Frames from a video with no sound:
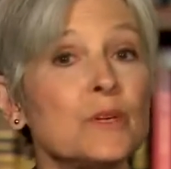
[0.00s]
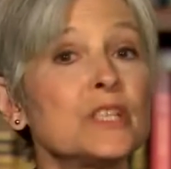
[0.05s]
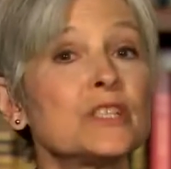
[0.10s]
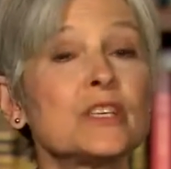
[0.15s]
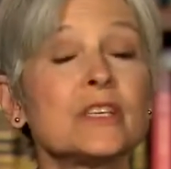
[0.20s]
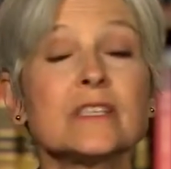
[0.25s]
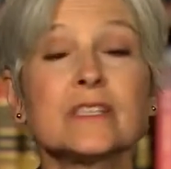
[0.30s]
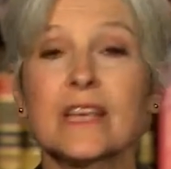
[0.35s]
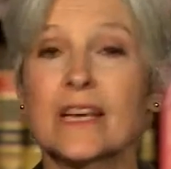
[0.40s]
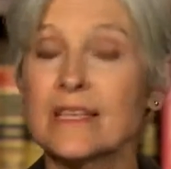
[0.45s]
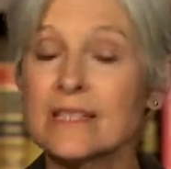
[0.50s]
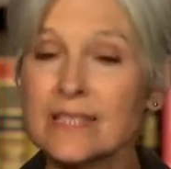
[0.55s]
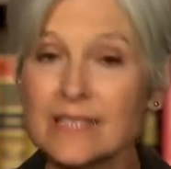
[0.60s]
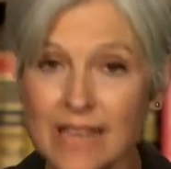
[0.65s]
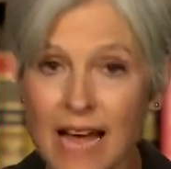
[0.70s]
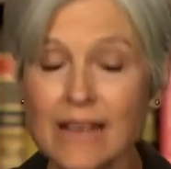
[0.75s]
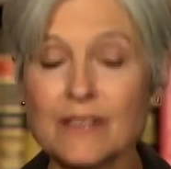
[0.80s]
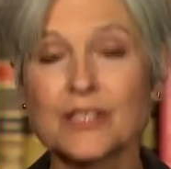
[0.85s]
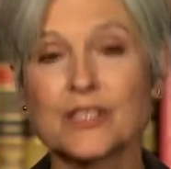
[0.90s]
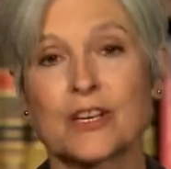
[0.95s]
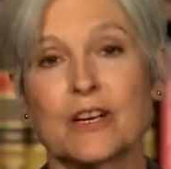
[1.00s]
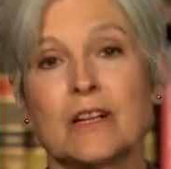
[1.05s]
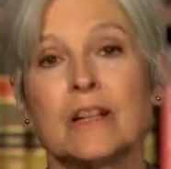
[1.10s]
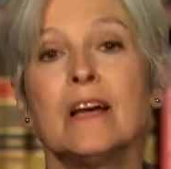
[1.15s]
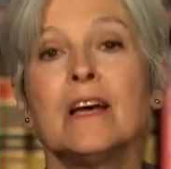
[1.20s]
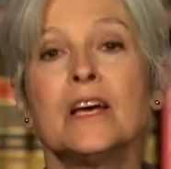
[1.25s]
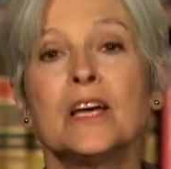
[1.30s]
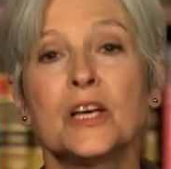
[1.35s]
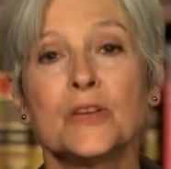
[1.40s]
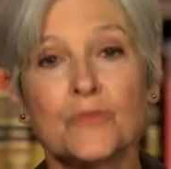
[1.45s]
which is
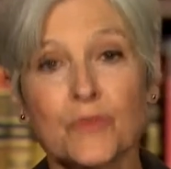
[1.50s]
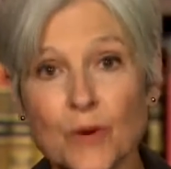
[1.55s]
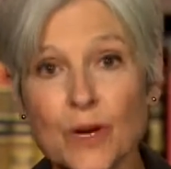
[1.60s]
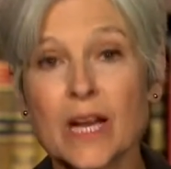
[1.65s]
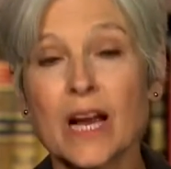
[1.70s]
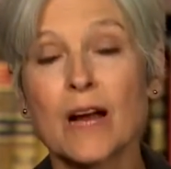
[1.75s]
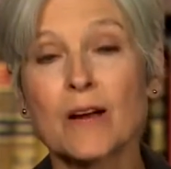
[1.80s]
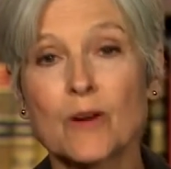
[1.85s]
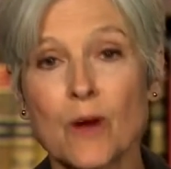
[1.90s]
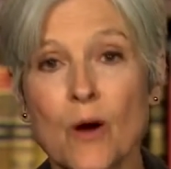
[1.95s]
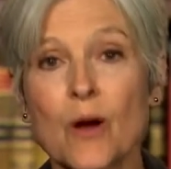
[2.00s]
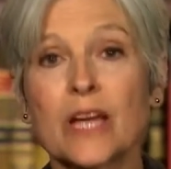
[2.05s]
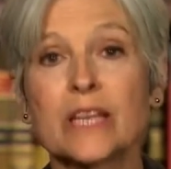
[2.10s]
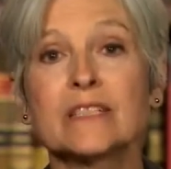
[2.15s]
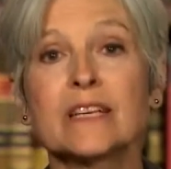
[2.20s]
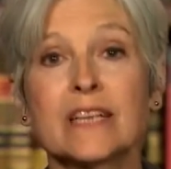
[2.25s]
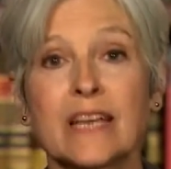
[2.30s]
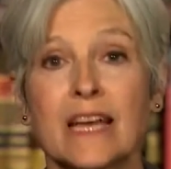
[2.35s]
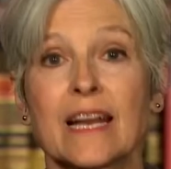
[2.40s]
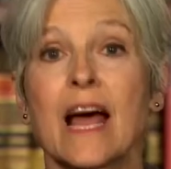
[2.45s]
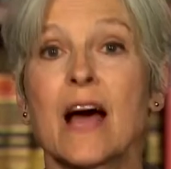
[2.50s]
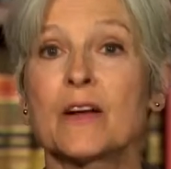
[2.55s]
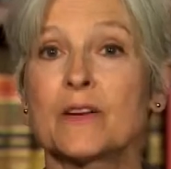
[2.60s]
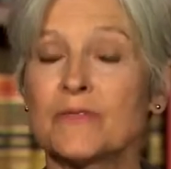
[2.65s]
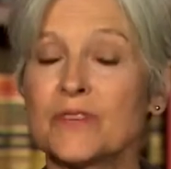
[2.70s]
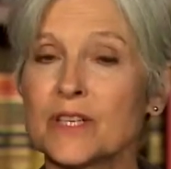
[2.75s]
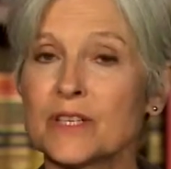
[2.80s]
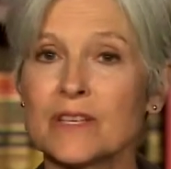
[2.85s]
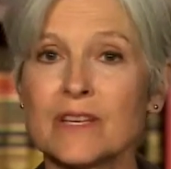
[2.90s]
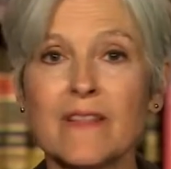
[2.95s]
essential if we are going to get
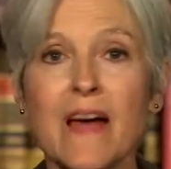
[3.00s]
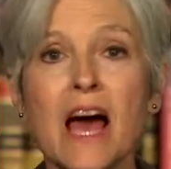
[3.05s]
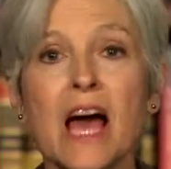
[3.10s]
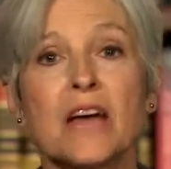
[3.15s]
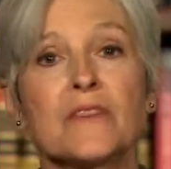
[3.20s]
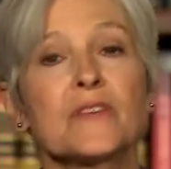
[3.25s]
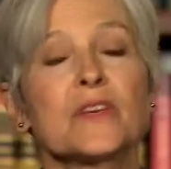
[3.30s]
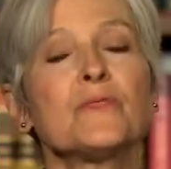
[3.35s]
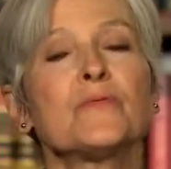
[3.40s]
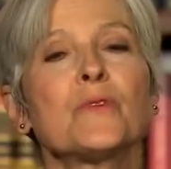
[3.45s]
out of here alive.